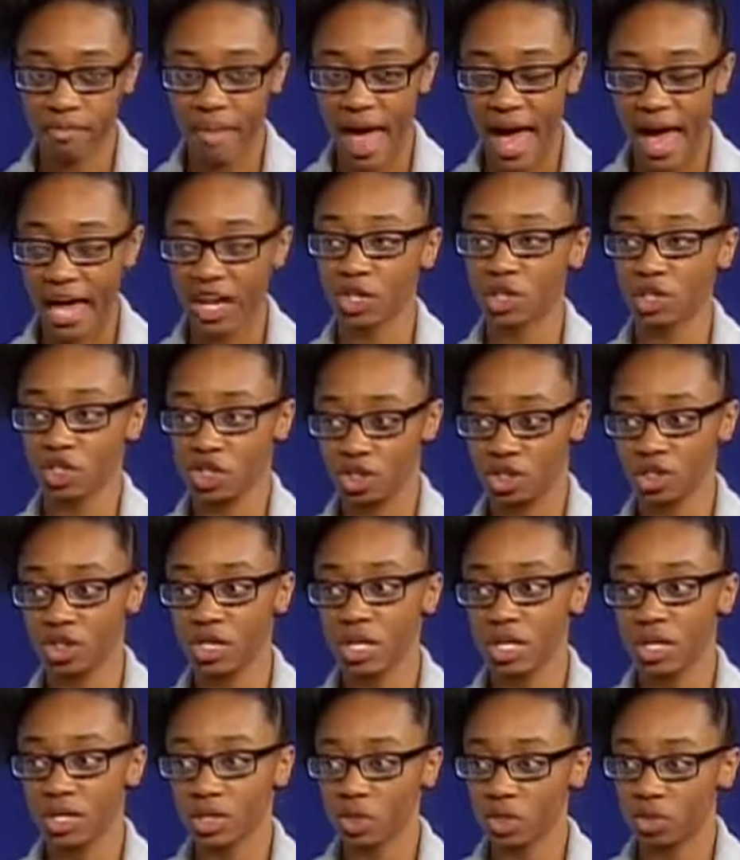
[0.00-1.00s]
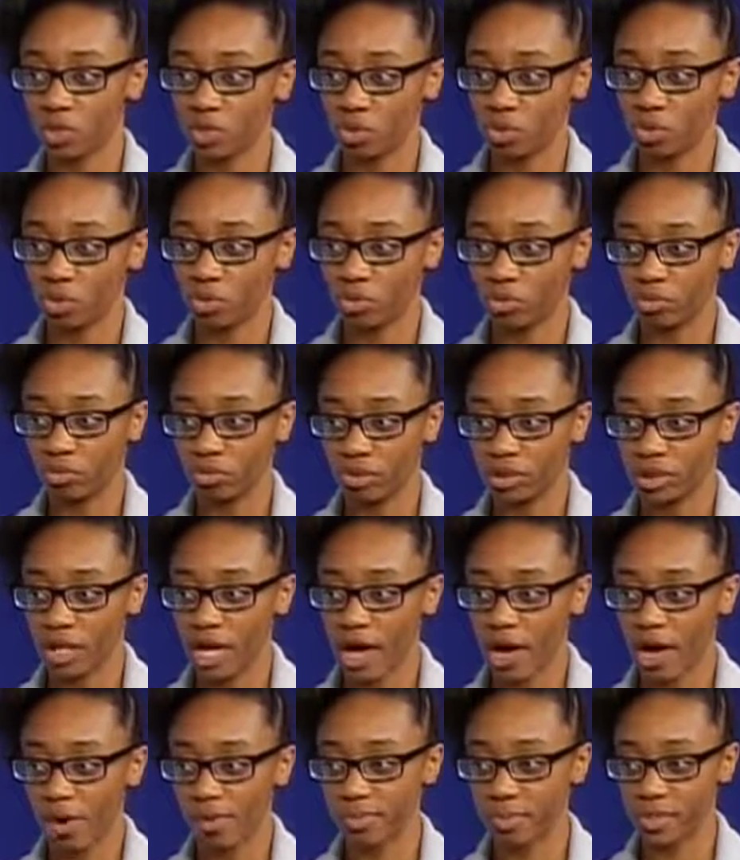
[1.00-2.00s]
action to
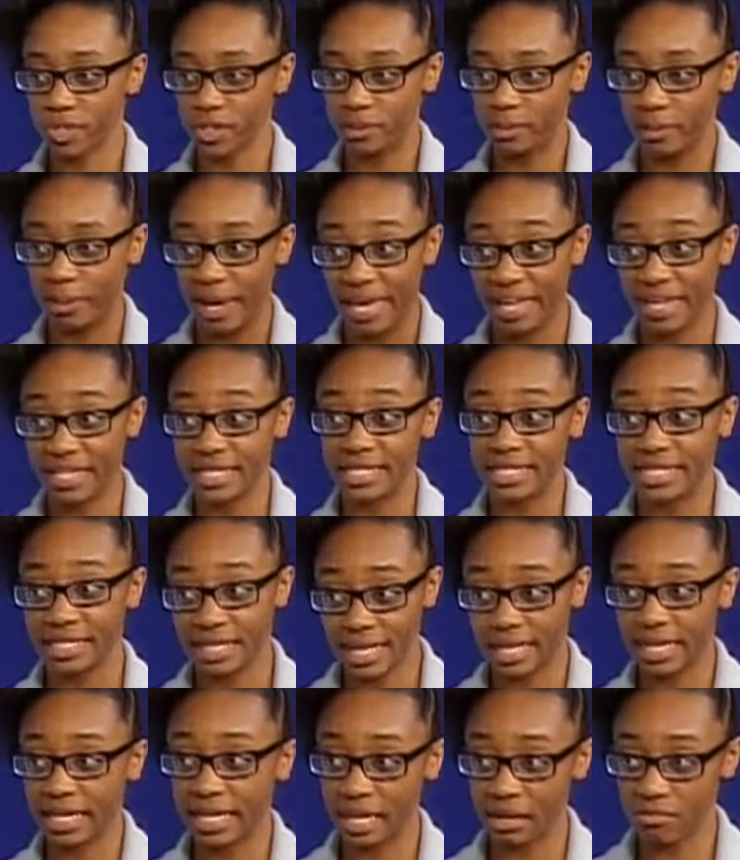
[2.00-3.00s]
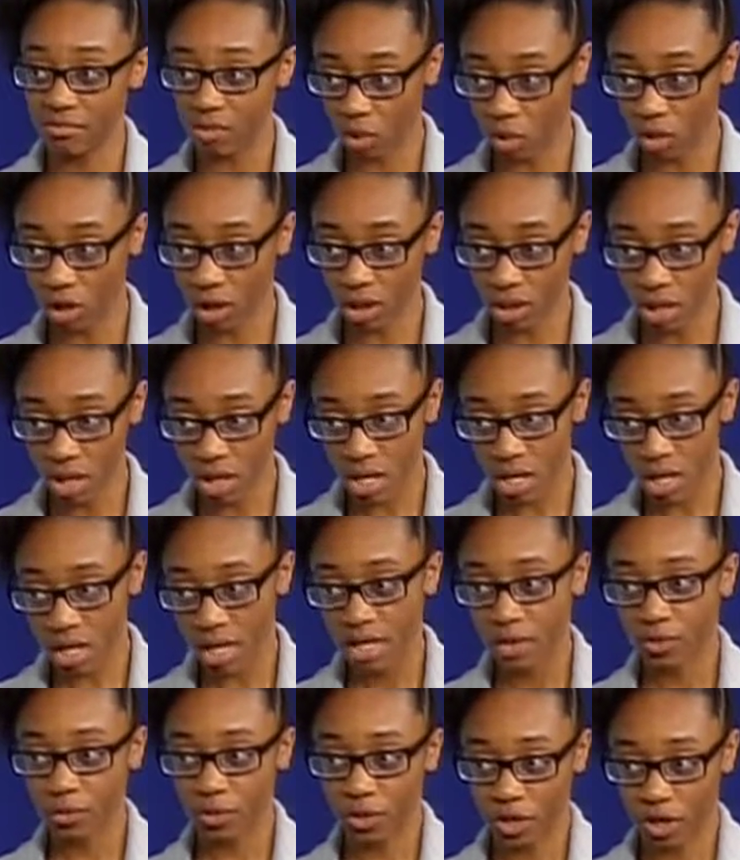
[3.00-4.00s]
help to make it sink in more
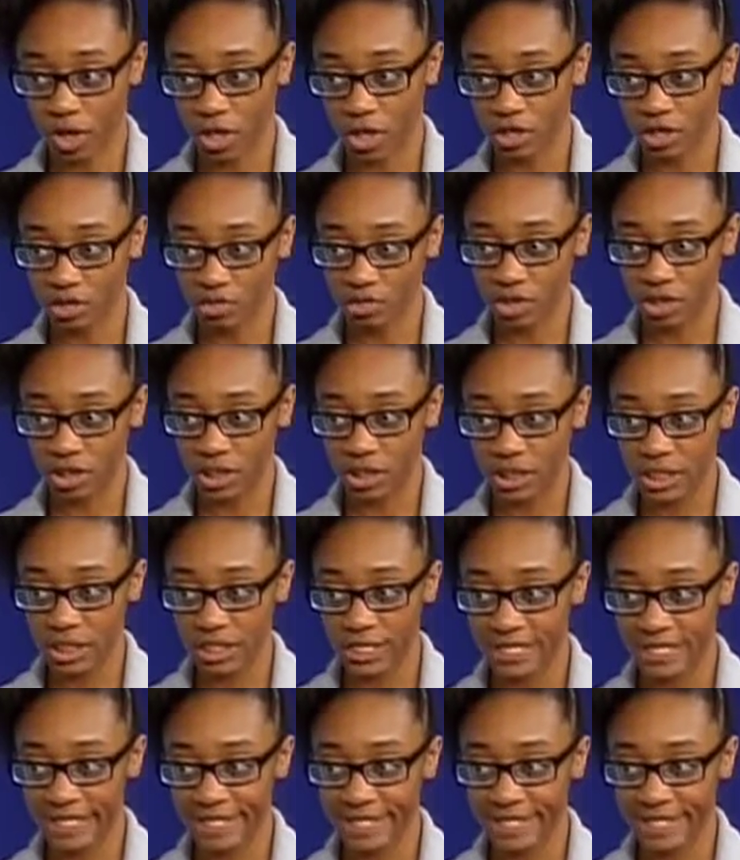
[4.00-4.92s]
with our students.